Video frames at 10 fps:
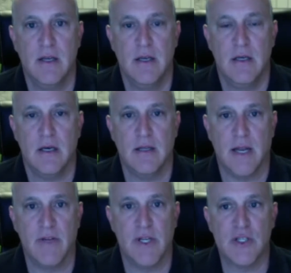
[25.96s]
a lot
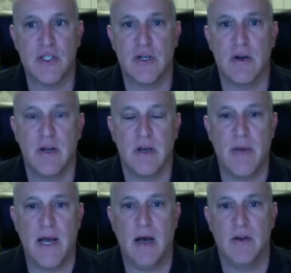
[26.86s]
of concern
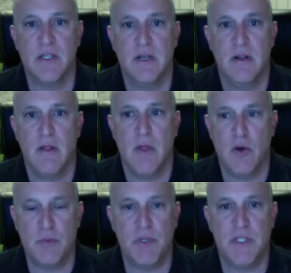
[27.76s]
about
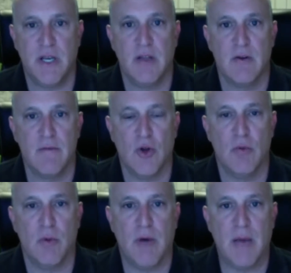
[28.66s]
those particular
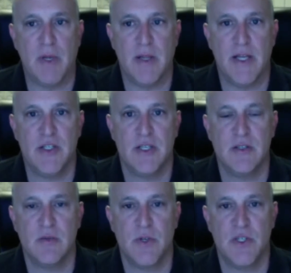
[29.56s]
vulnerable
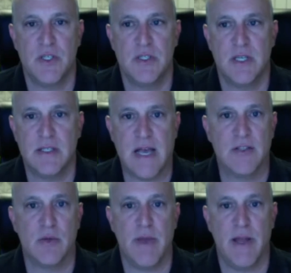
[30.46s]
populations, which is
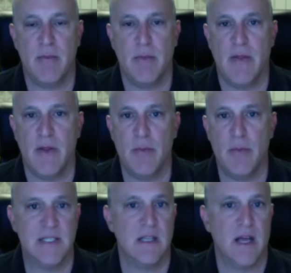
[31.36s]
exacerbated by their
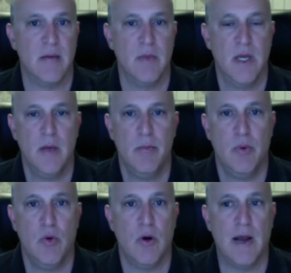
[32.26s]
baseline
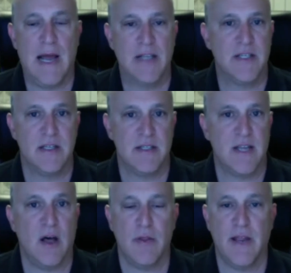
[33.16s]
poor access to
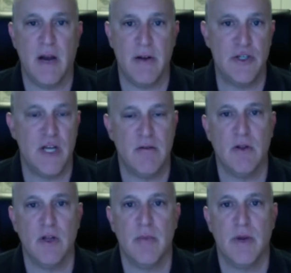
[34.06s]
healthcare in general
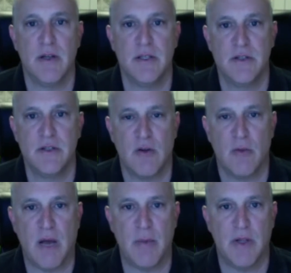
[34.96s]
compared to the general
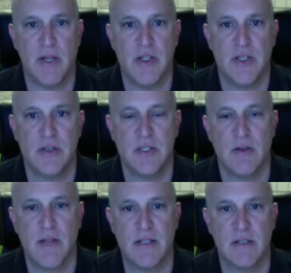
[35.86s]
population. So
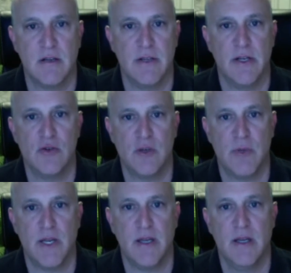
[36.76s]
that's clearly
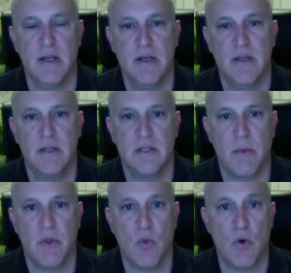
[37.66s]
contributing to some
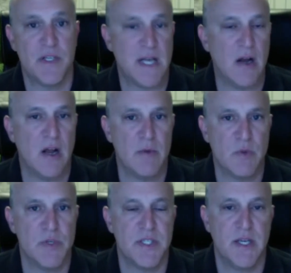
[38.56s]
of the worst outcomes
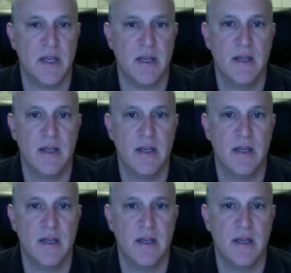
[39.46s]
we're seeing.